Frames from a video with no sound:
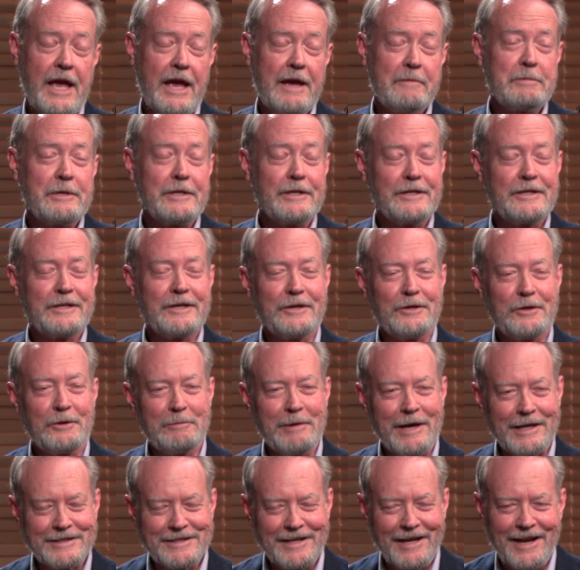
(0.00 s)
happy to tell you
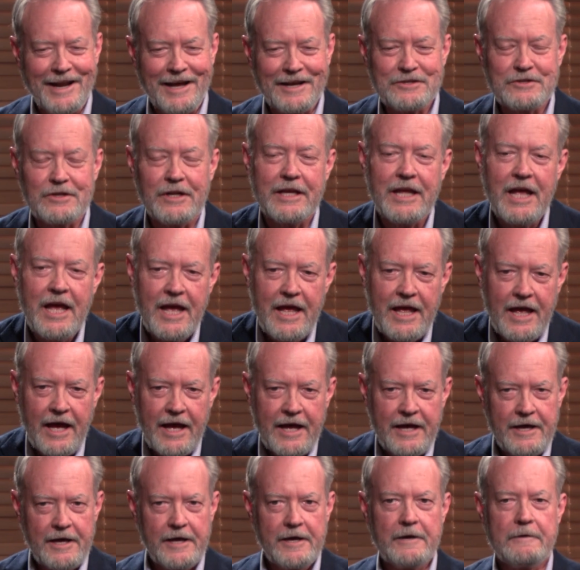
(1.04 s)
about that, actually.
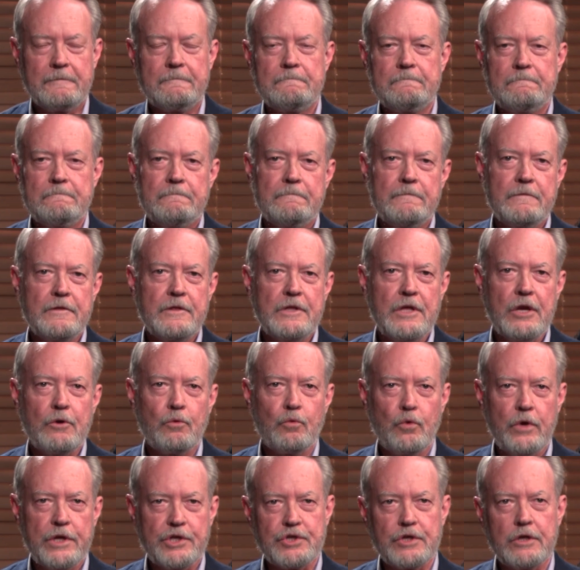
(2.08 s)
The
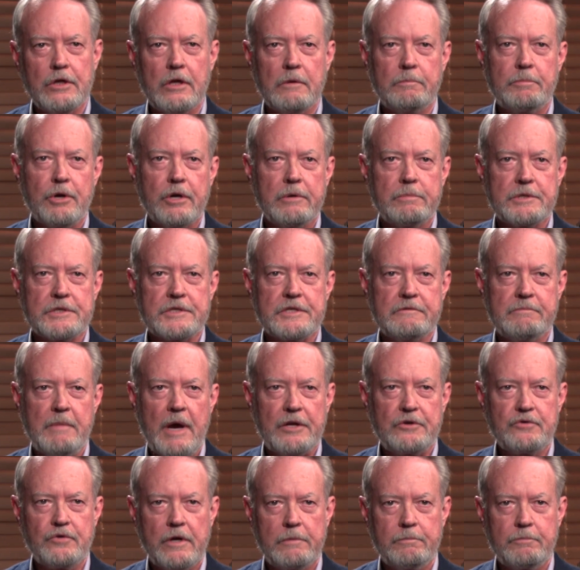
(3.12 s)
original purpose of
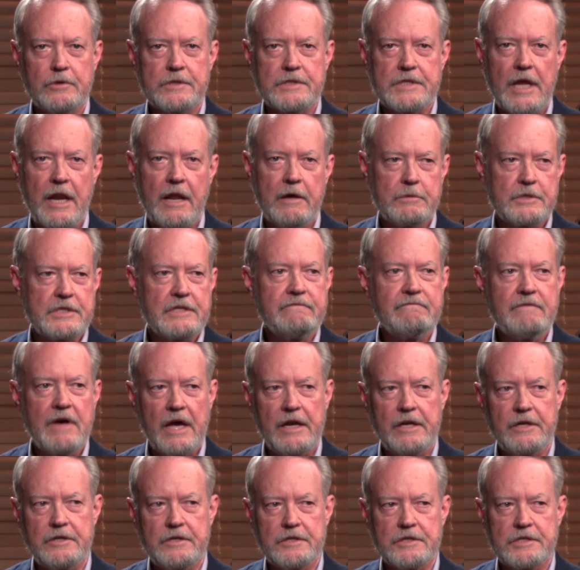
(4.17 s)
my trip was that I was
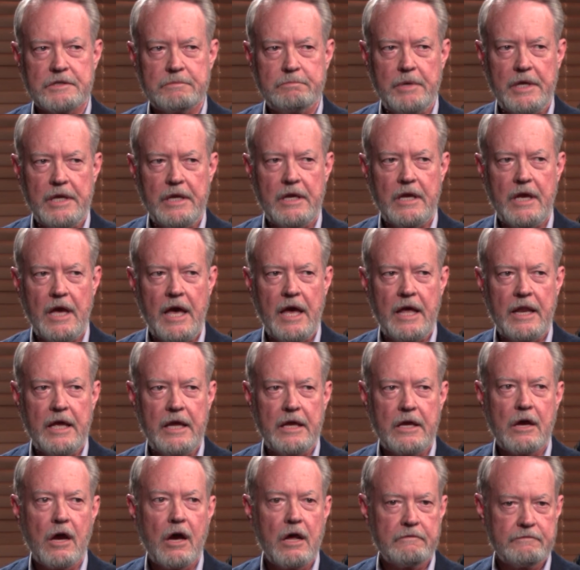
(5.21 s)
invited to speak at
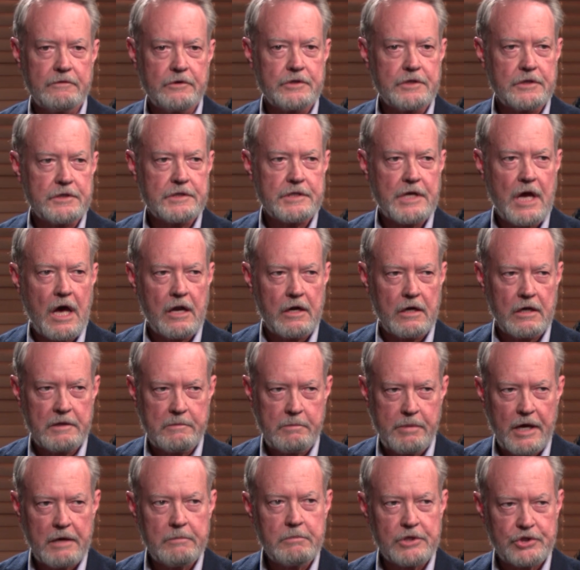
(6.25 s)
a conference on scholarly
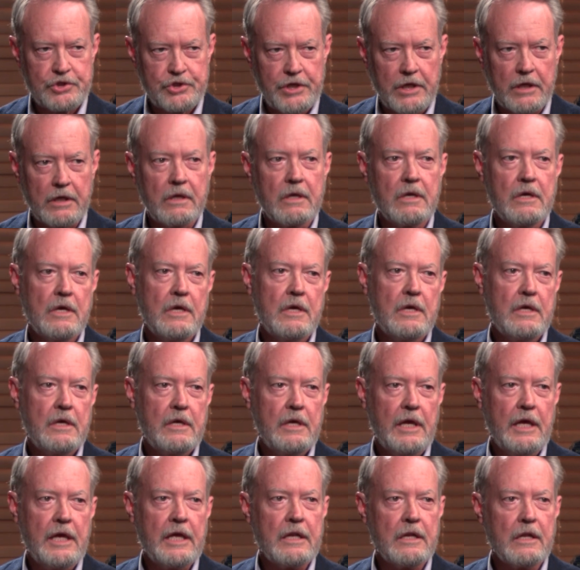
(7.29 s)
publishing
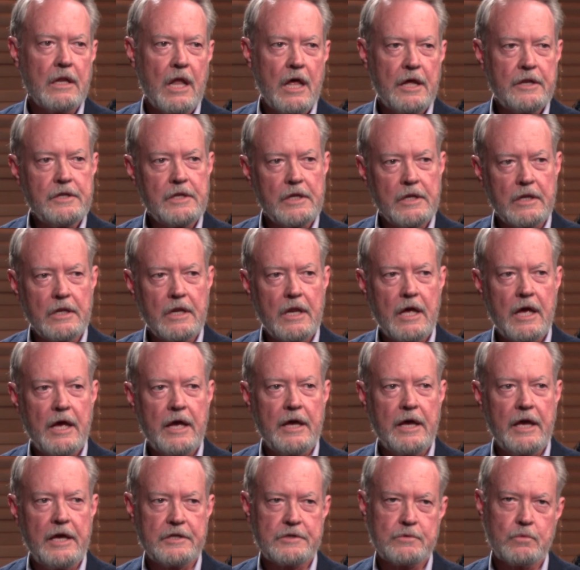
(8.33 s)
in London
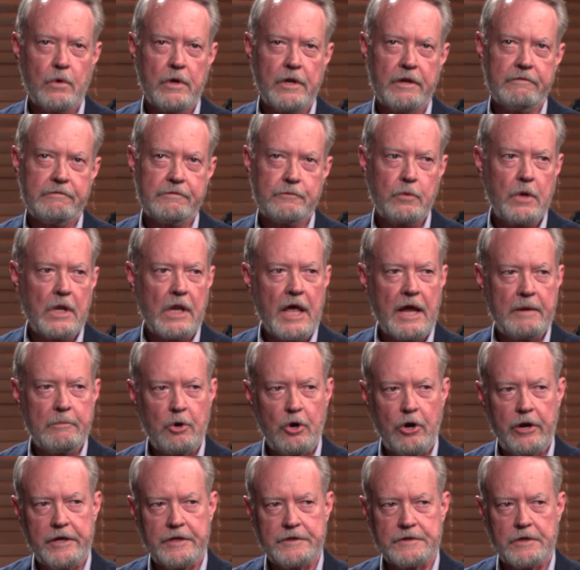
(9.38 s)
as one of three
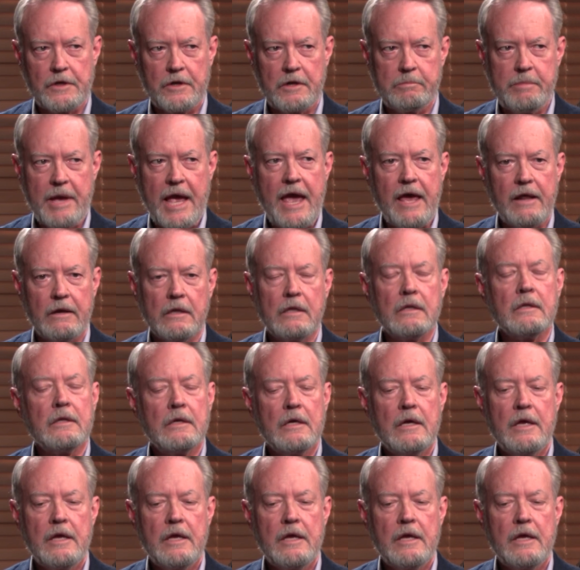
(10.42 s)
librarians on a panel.